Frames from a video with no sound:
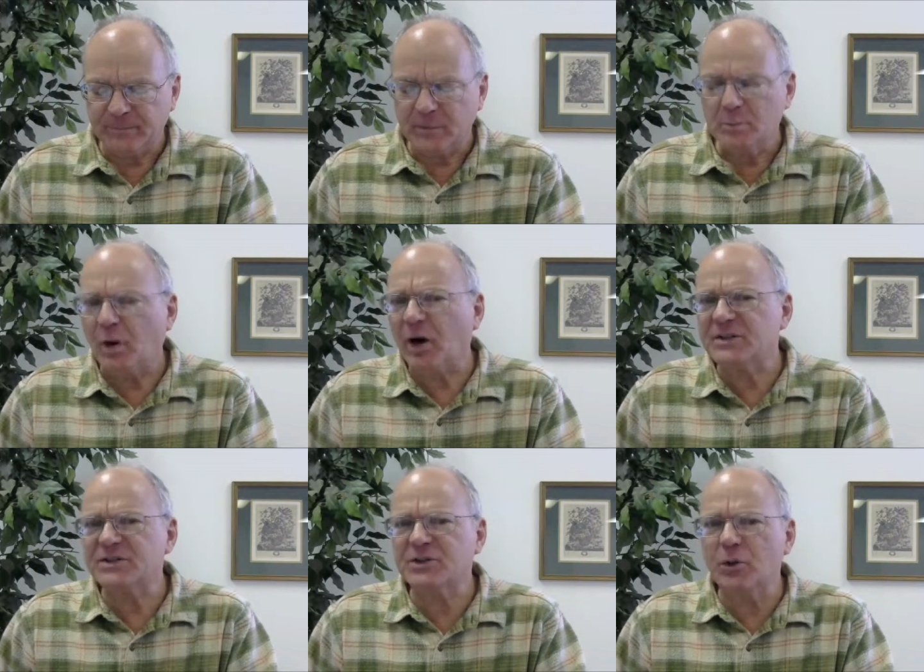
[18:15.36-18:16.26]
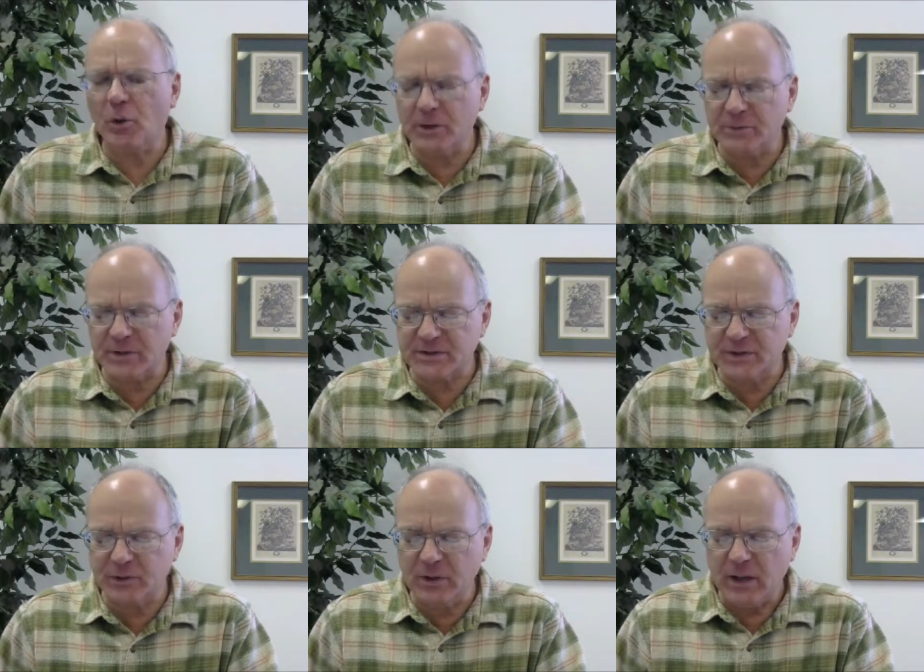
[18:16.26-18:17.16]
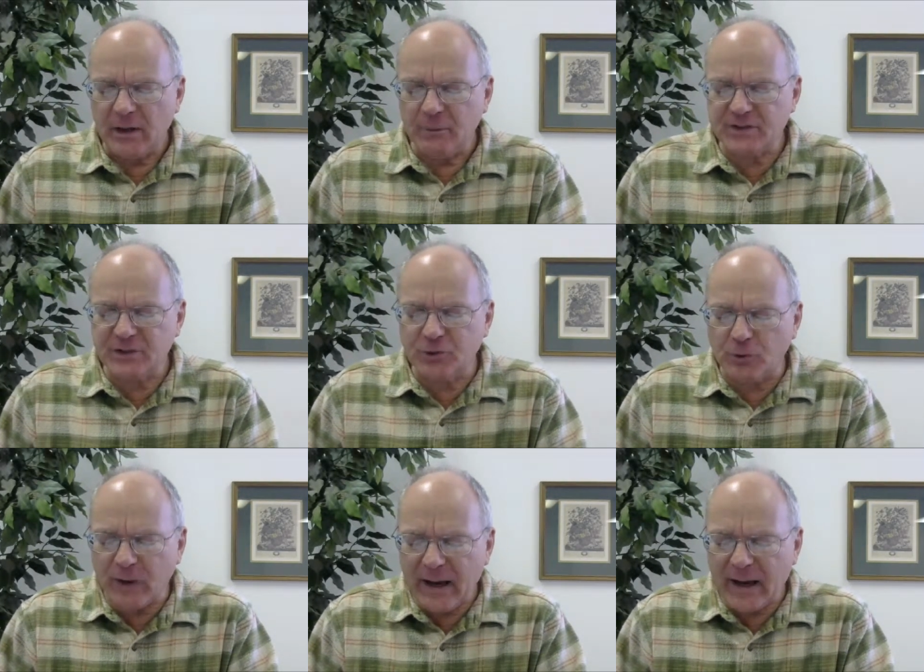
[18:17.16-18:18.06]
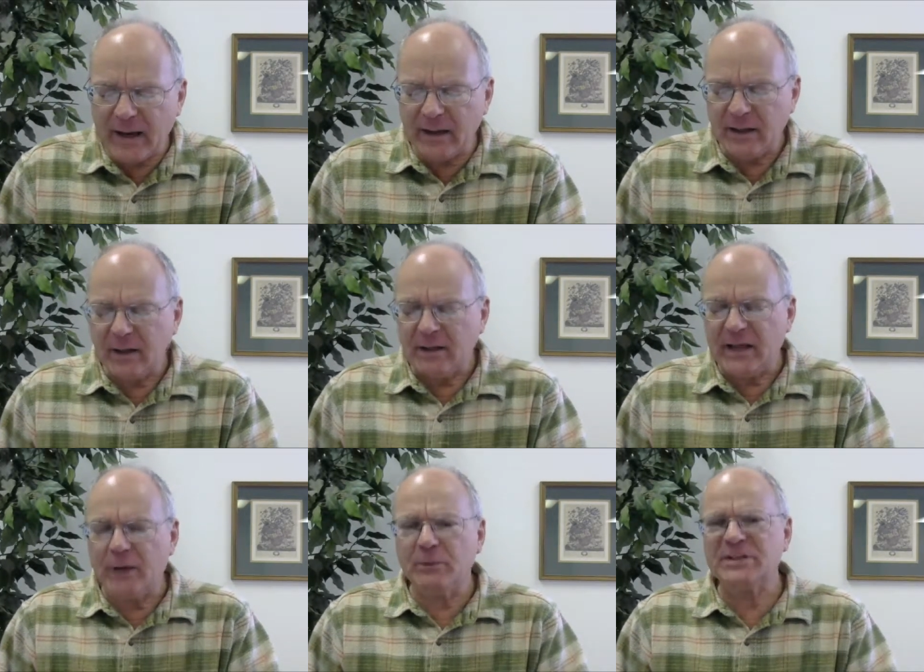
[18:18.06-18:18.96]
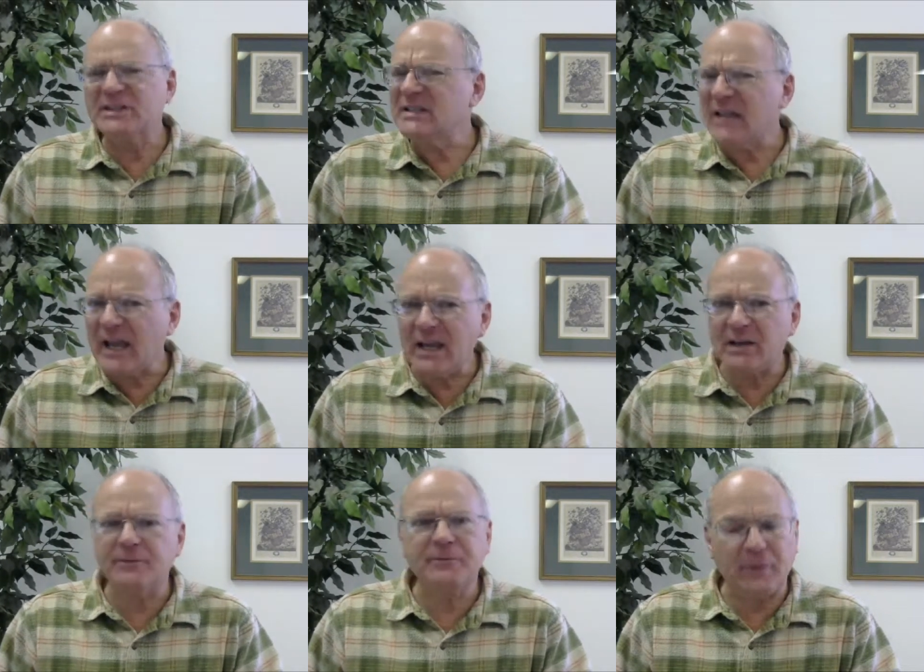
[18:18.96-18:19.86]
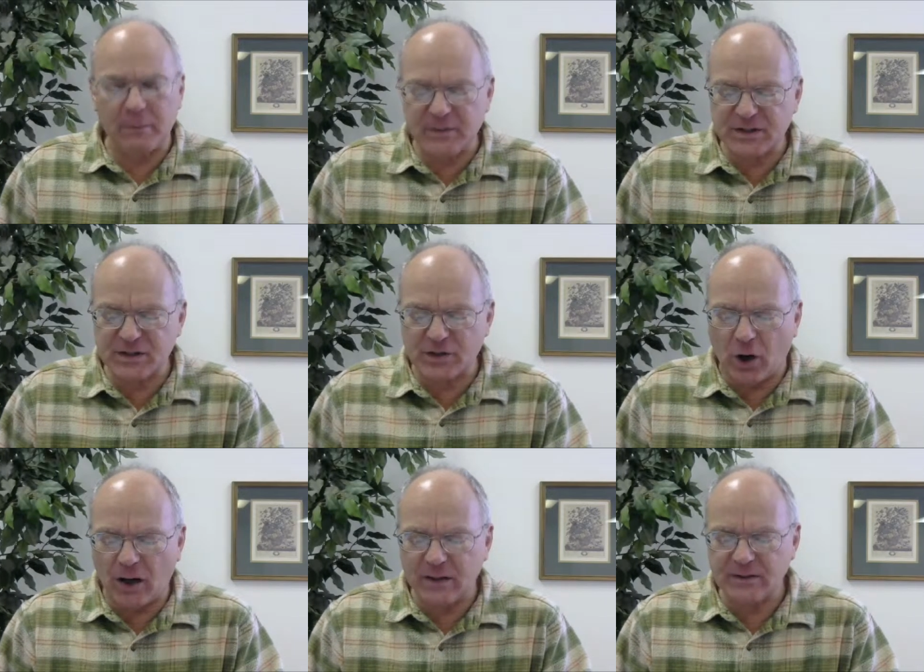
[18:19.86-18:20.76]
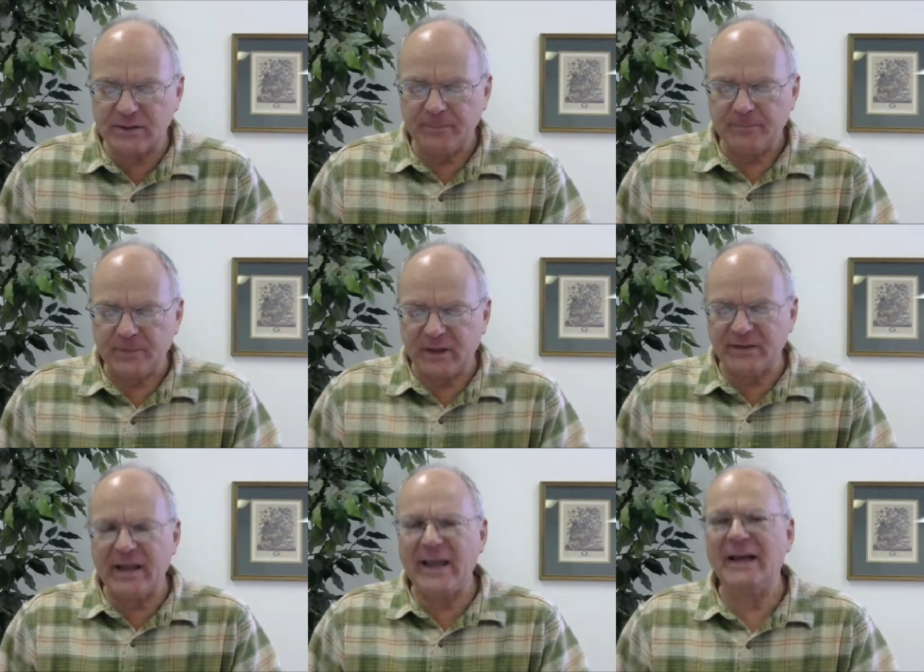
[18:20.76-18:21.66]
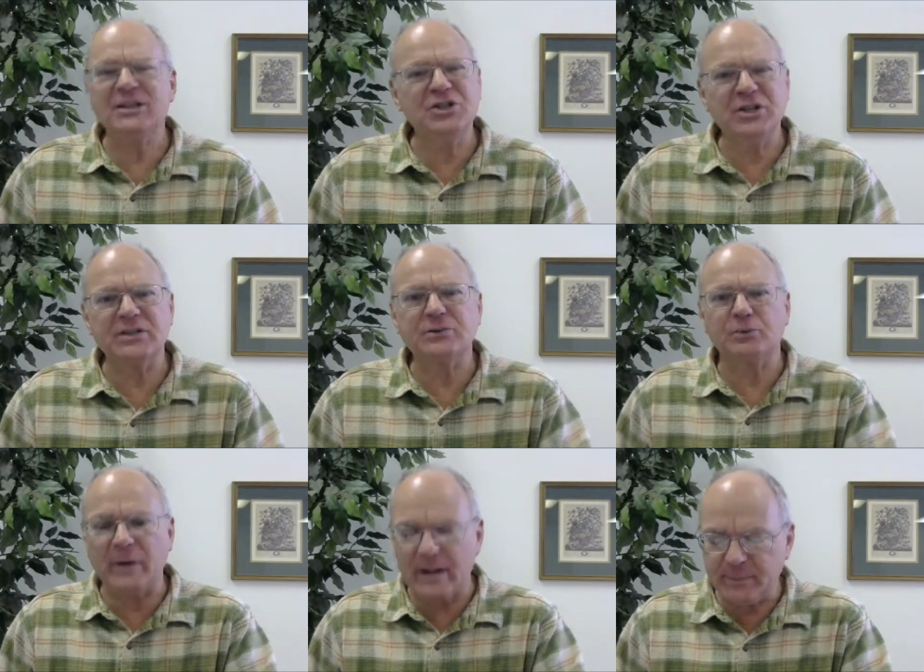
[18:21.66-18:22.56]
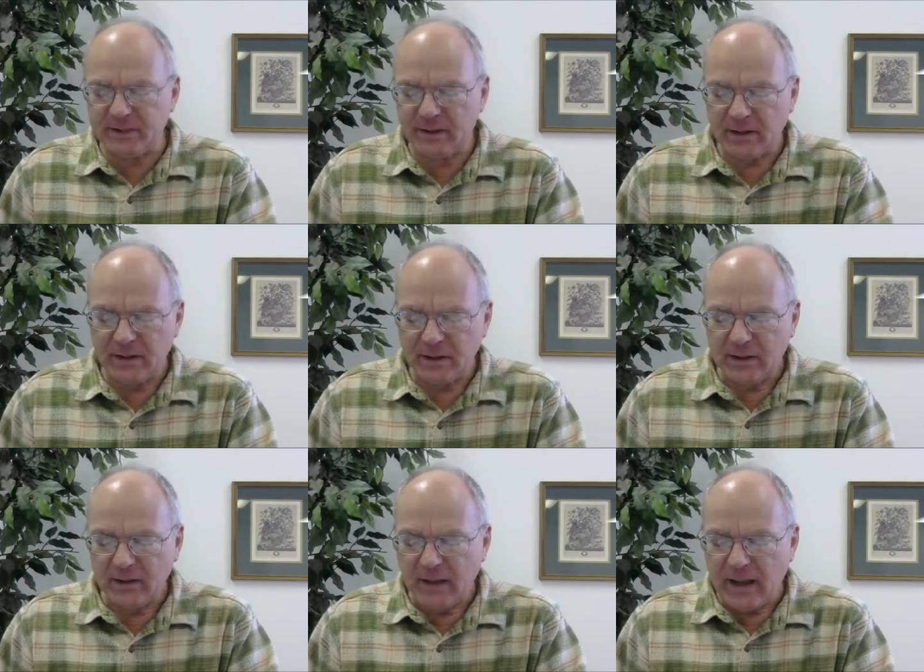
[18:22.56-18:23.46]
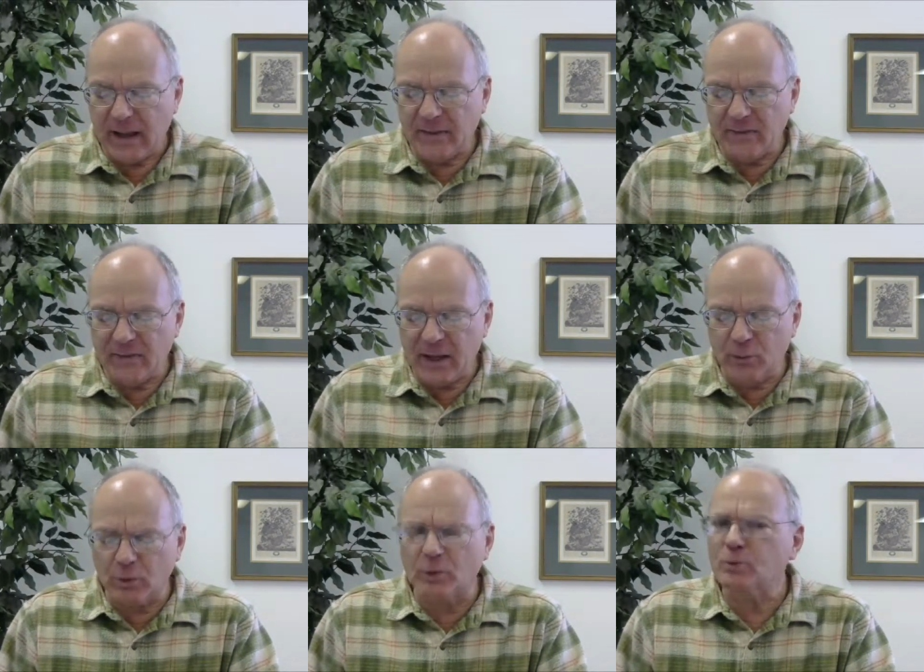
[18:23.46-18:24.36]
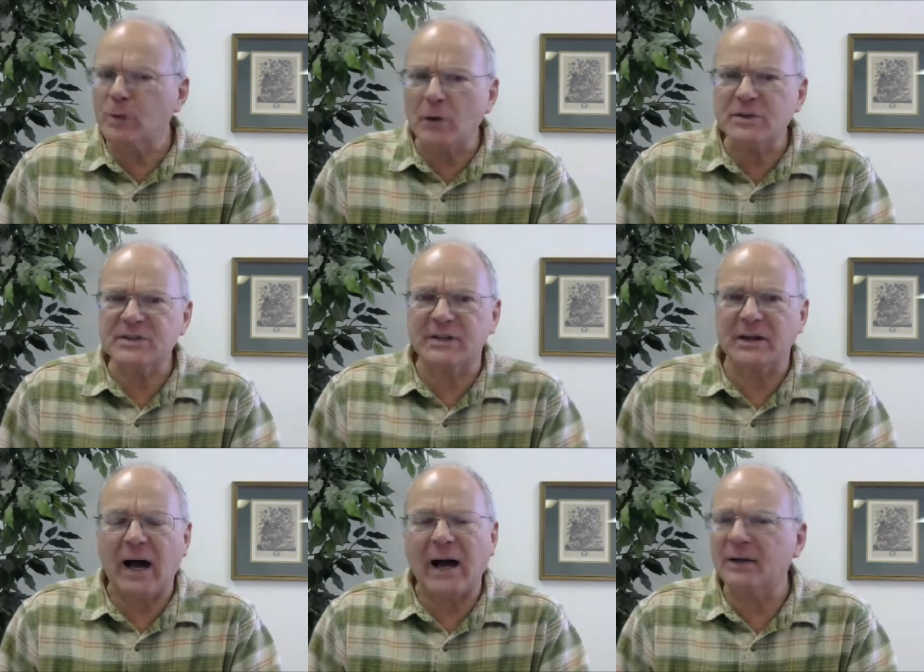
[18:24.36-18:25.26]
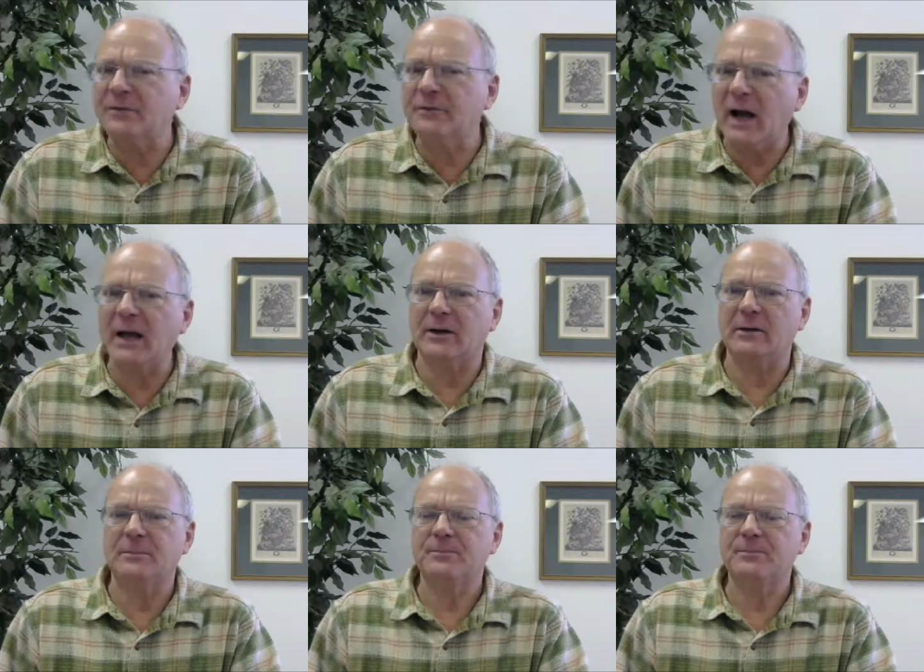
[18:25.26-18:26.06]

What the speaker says: Parched corn was grain that was taken from the stalks that they had just reaped, and they were roasted on a fire.